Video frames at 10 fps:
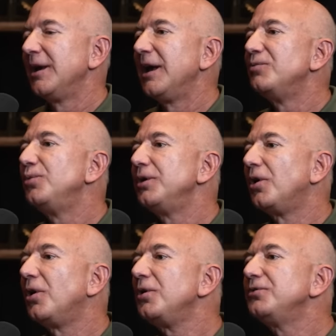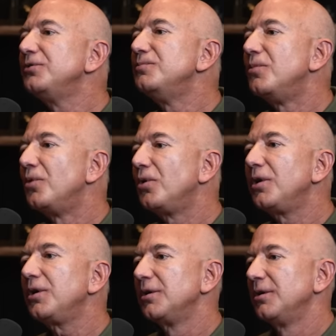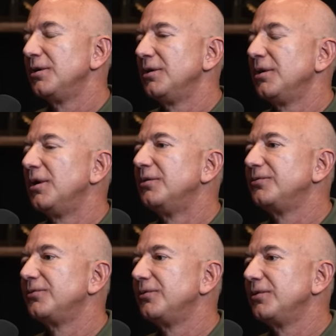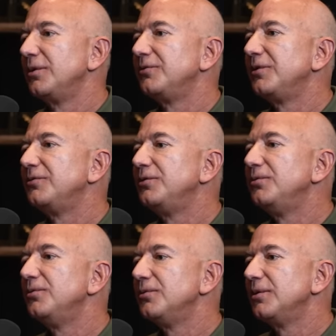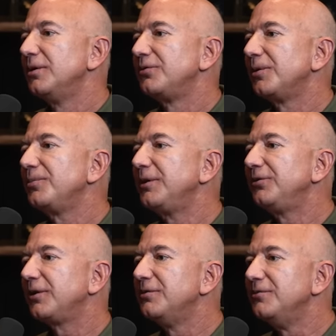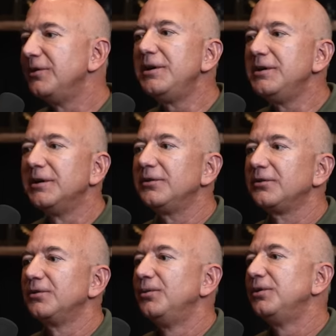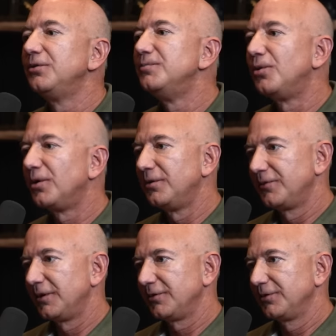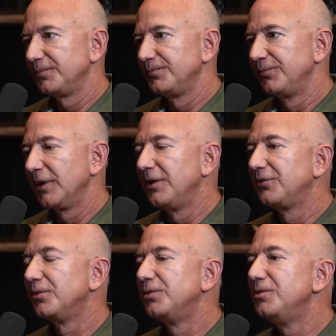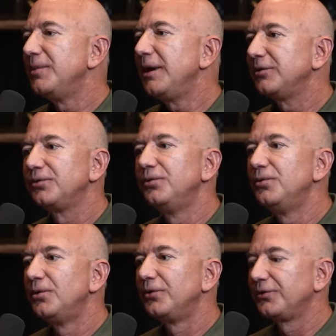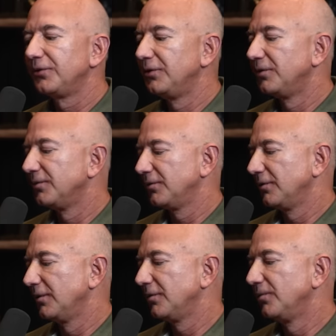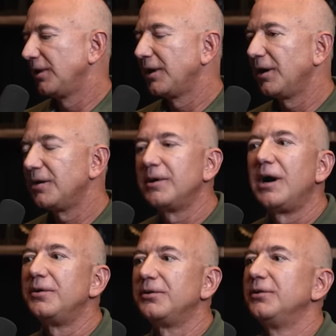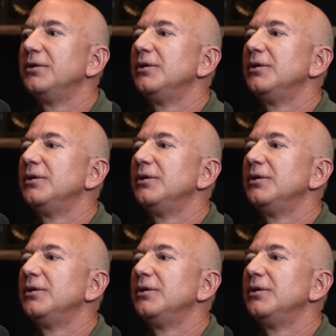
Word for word: And we all do more of, if something is convenient, we do more of it. And so when you make tools, you know, we carry around